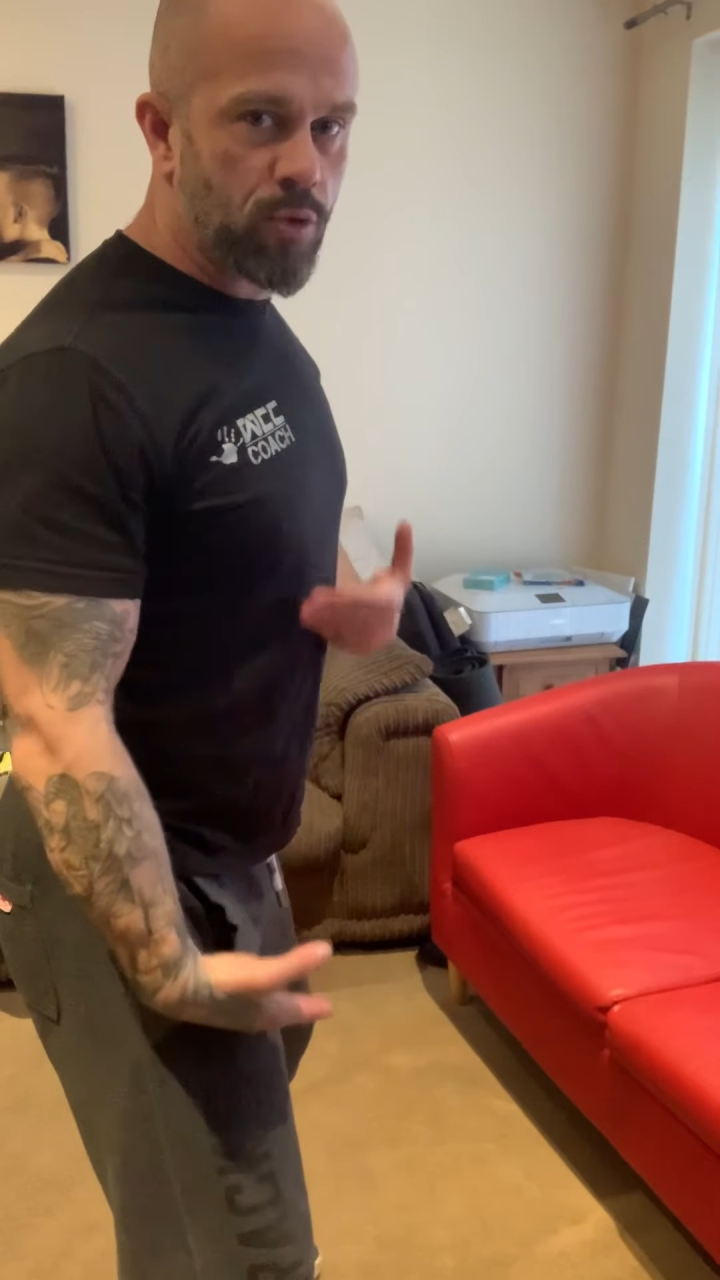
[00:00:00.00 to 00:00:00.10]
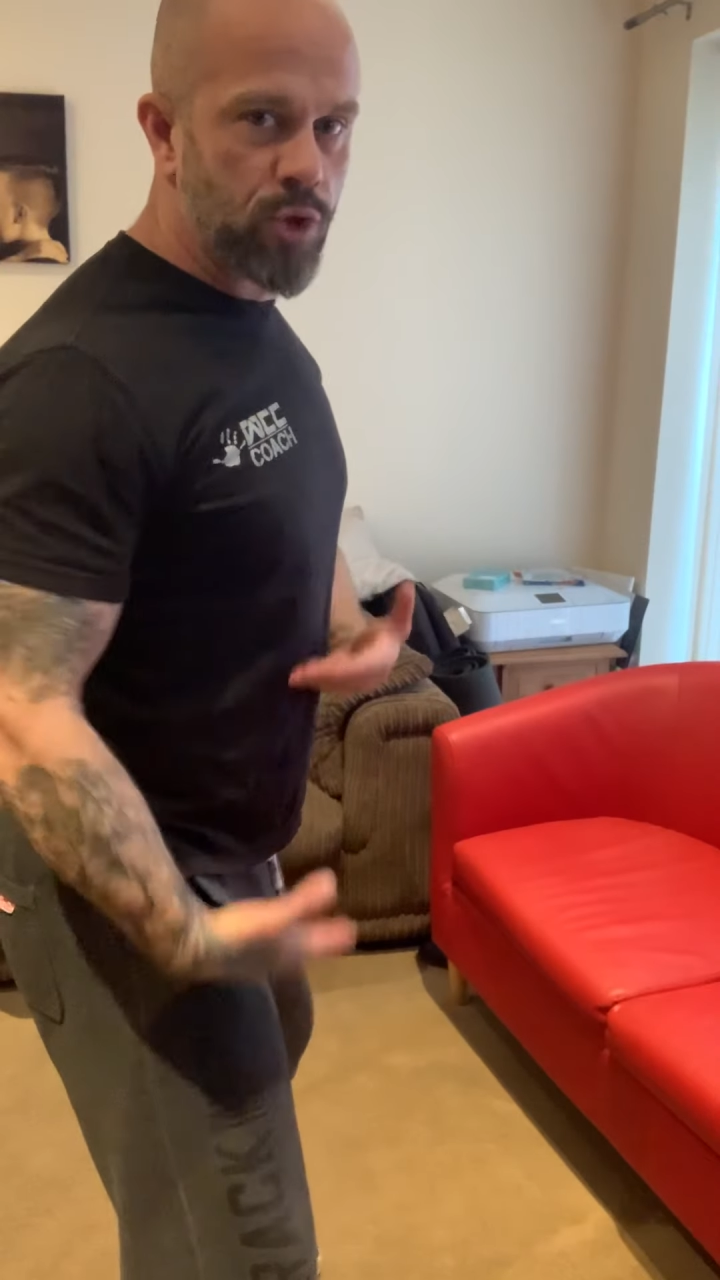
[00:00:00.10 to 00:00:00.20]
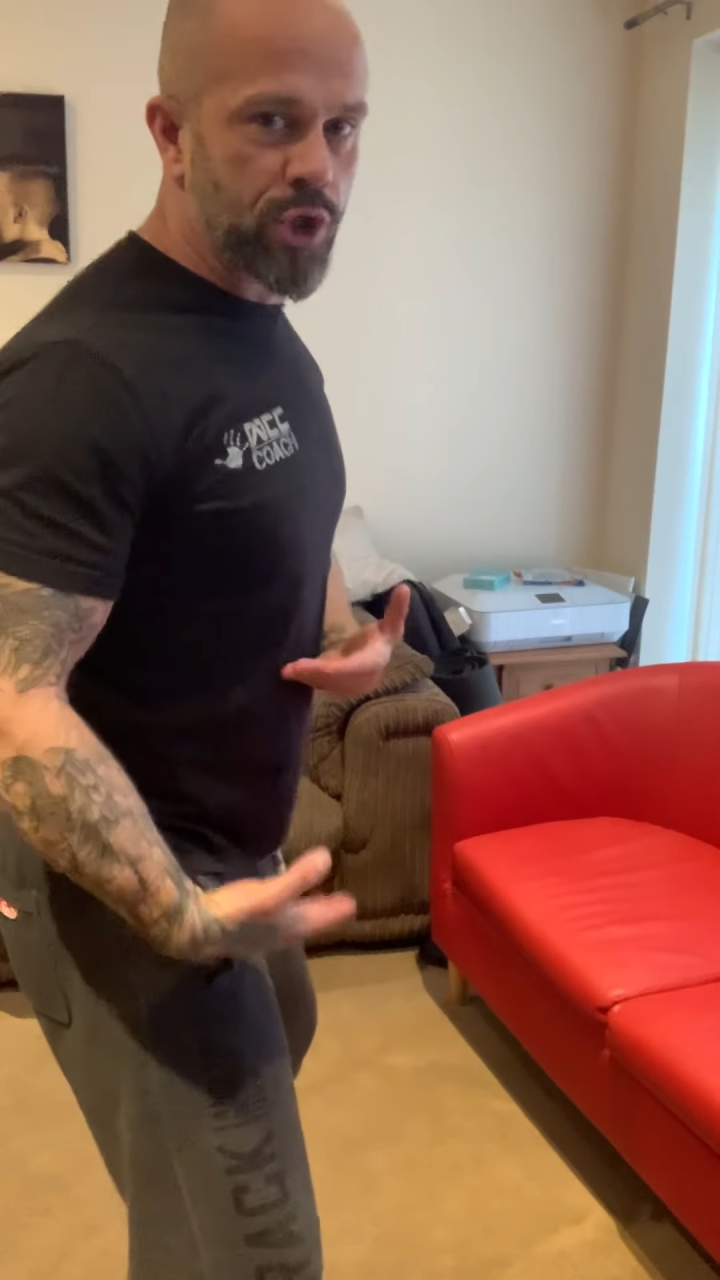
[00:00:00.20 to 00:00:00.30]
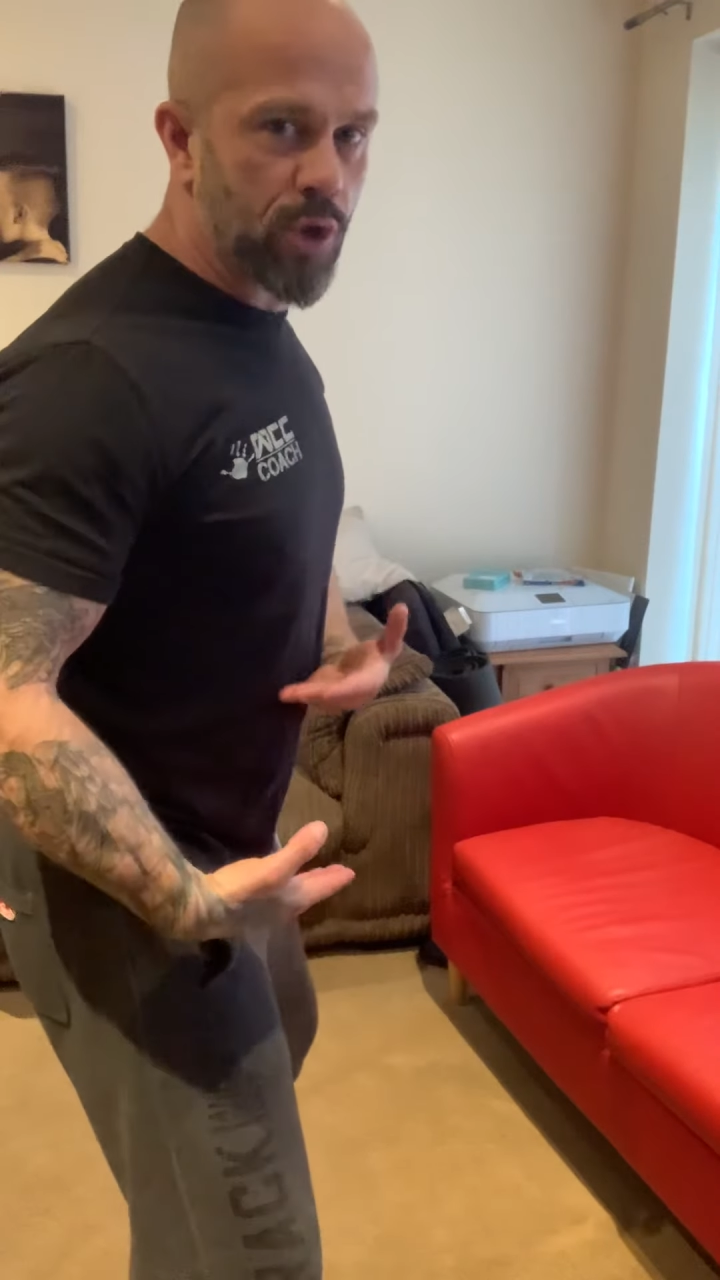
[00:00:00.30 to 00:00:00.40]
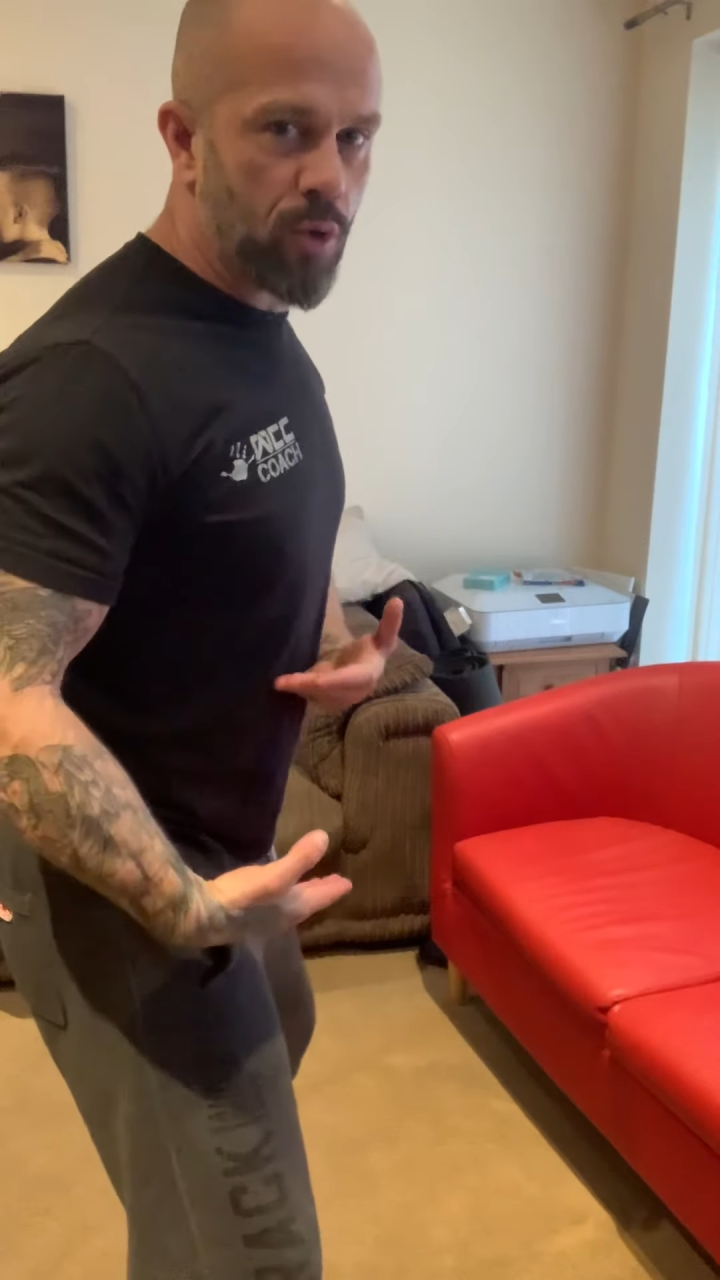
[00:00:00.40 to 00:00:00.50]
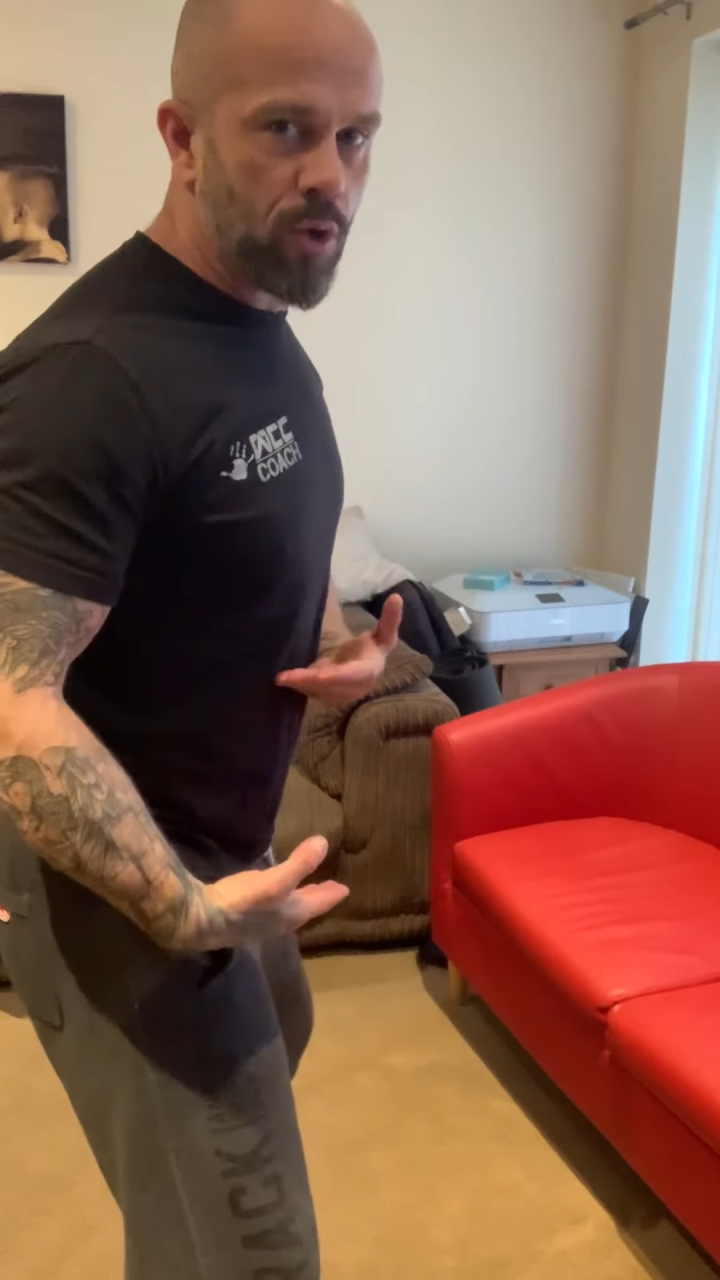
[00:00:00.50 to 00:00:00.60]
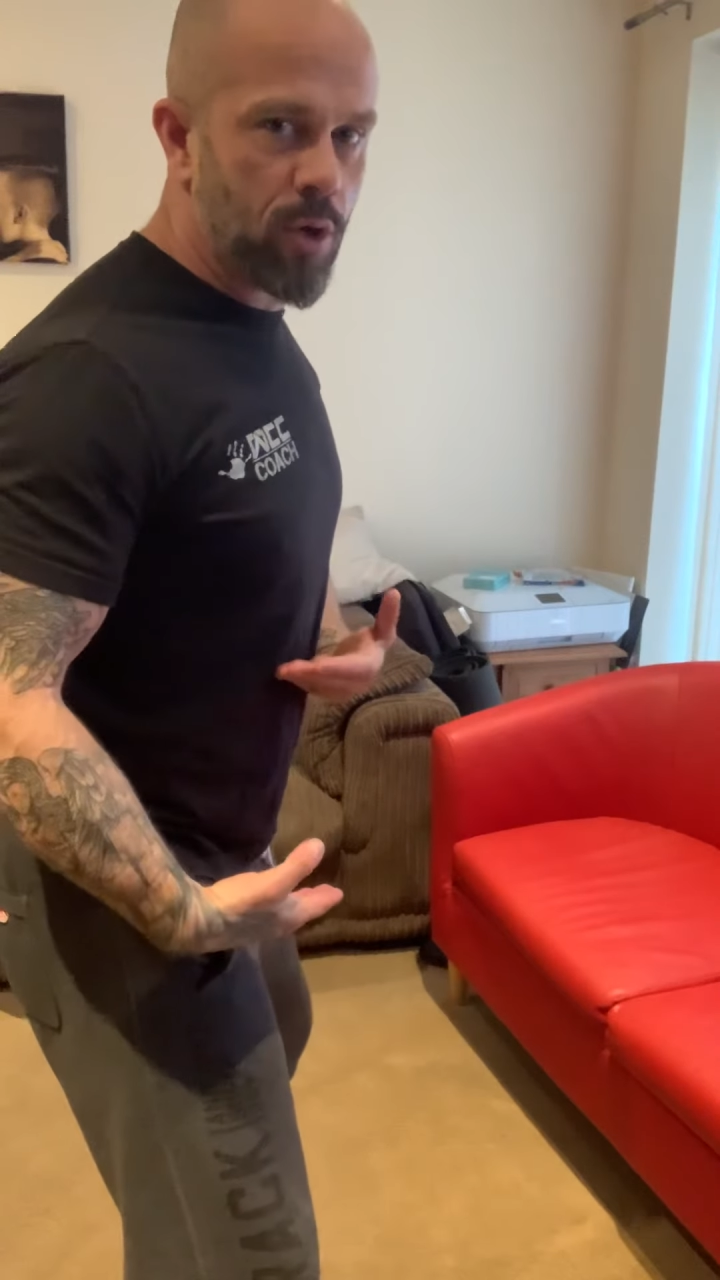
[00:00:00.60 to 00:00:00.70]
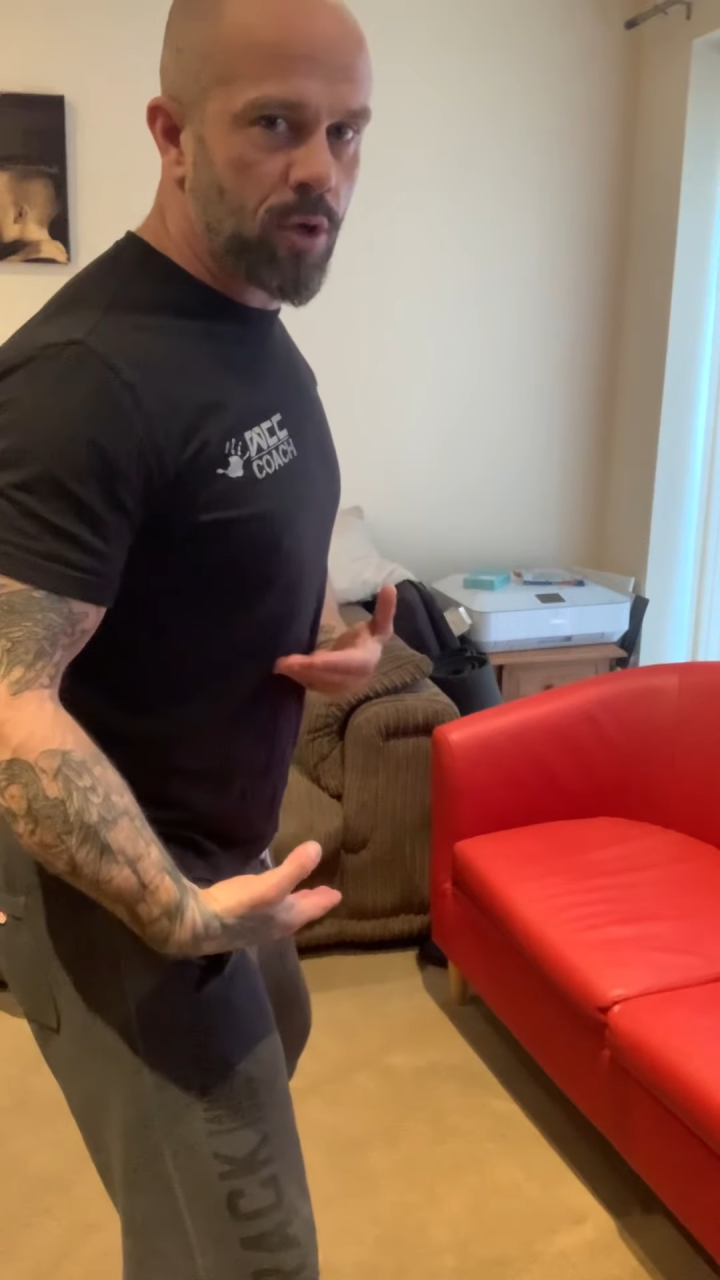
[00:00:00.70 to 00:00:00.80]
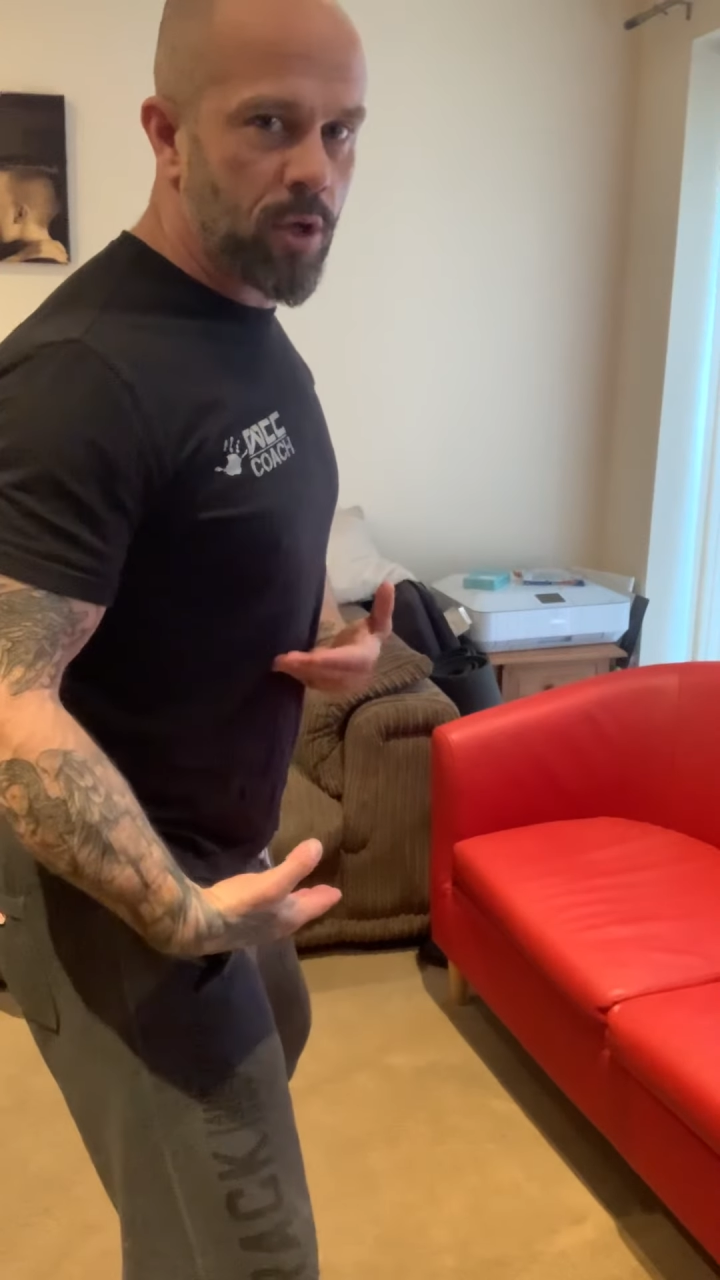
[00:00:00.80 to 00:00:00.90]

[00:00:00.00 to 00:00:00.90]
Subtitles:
short.